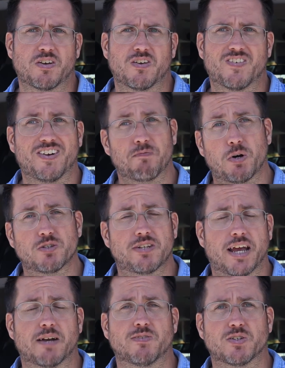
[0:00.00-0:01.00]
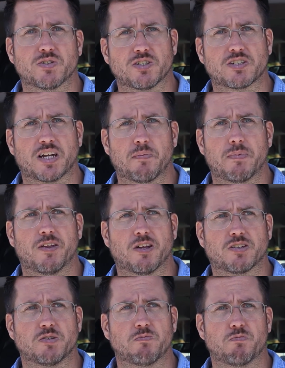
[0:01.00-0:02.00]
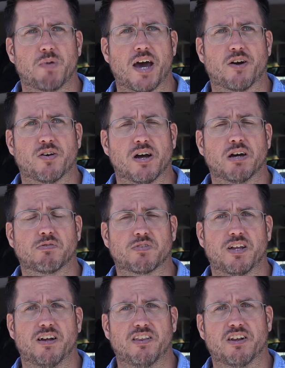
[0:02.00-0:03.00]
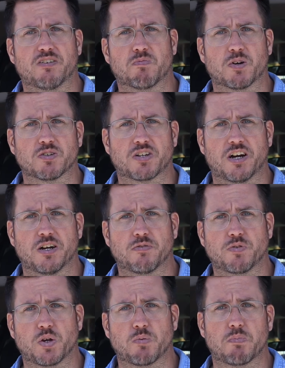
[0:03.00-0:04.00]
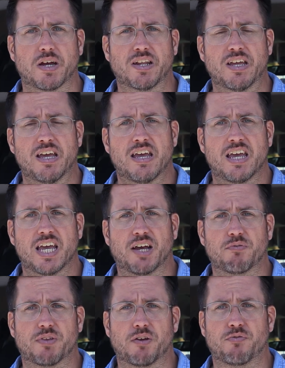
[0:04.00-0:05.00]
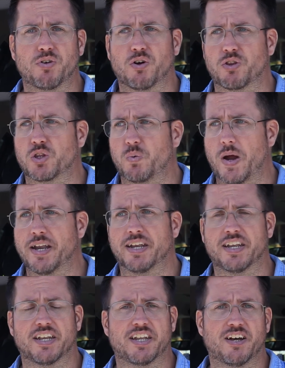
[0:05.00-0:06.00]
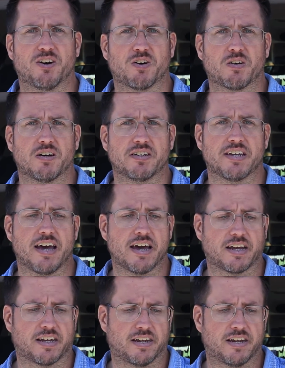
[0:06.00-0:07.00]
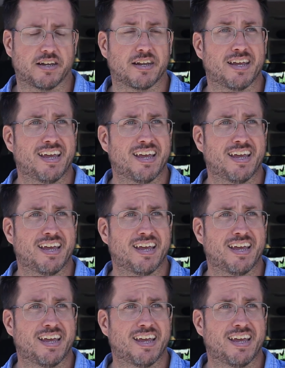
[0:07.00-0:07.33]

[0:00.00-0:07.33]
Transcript: Well, most animals it's a matter of that they're more scared of you, but if they feel threatened, they'll attack. And